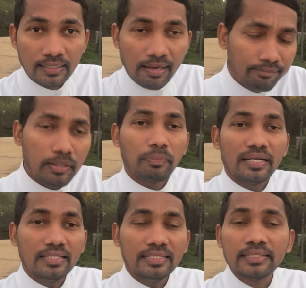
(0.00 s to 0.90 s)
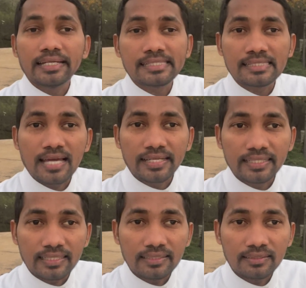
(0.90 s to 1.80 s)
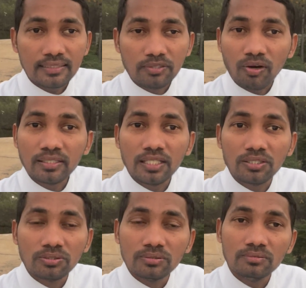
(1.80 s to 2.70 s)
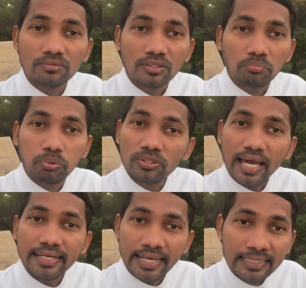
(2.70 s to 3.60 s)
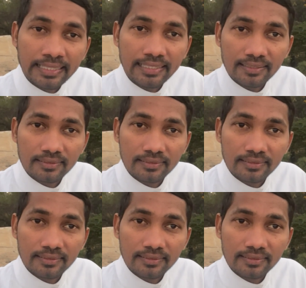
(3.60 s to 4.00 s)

Everybody in Christianity, he wanted to put an end.